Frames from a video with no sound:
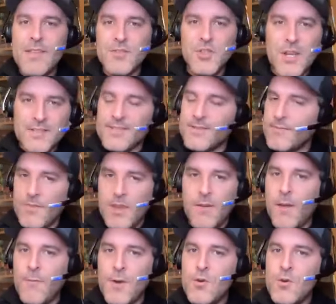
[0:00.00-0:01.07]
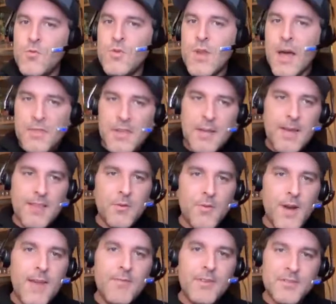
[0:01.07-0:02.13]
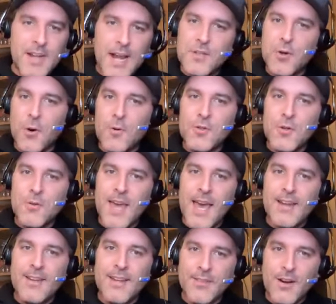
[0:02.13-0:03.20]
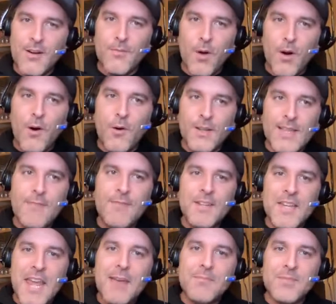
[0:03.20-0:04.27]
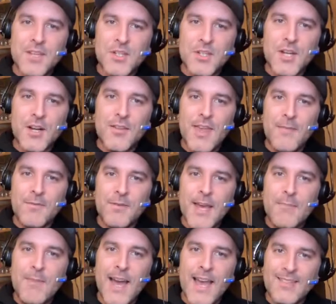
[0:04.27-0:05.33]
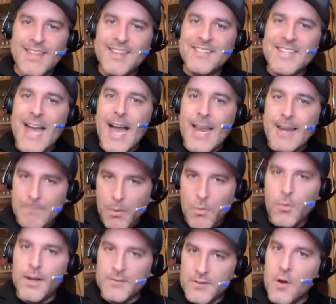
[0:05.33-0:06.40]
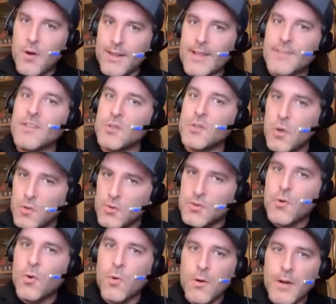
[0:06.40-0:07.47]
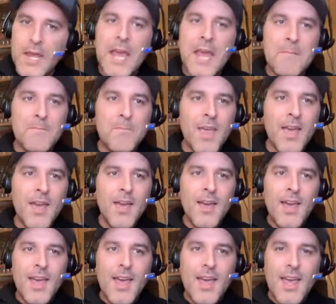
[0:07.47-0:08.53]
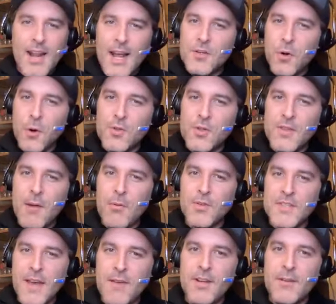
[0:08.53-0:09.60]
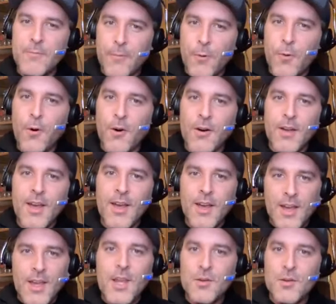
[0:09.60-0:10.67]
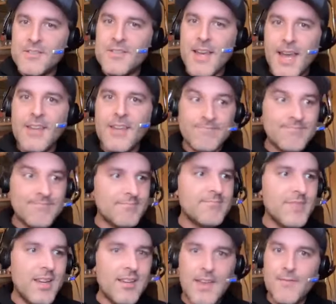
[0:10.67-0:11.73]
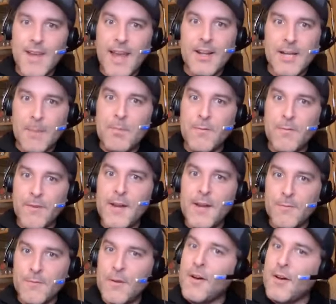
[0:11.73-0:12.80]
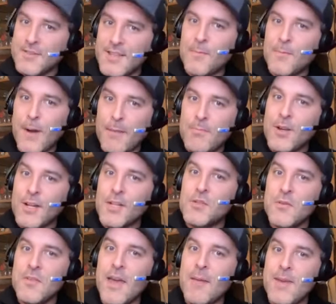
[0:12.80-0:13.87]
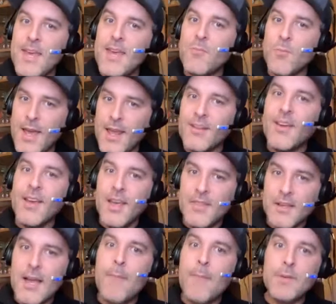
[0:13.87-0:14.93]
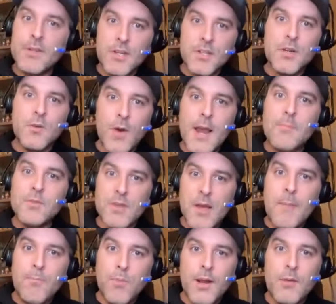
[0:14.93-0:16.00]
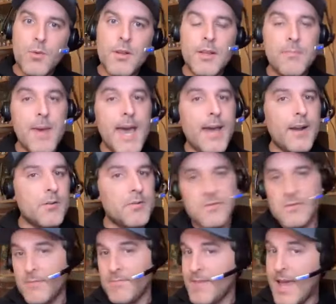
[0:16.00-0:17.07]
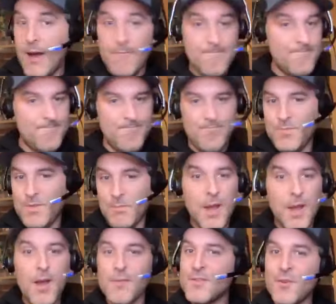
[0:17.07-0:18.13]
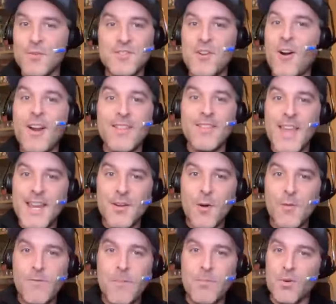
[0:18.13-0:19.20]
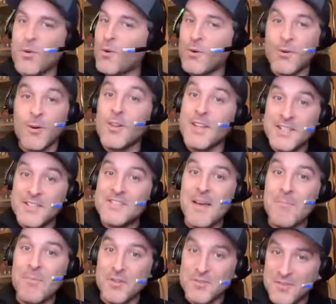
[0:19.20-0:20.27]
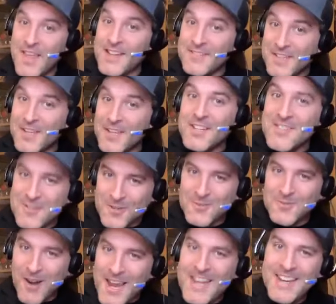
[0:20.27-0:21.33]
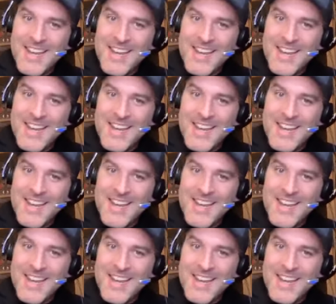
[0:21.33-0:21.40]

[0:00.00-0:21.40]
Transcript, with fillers: just if you knew nothing about the Ravens, and I told you that in their all 11 games this year, they've led by at least nine points, knowing that's a two-score game, and I told you they were seven and four, you would say. You know, they've got a couple fatal flaws that are probably going to do them in when the competition ramps up when it really matters. Now, the playoffs don't start in late November or early December. So that's the good news, right?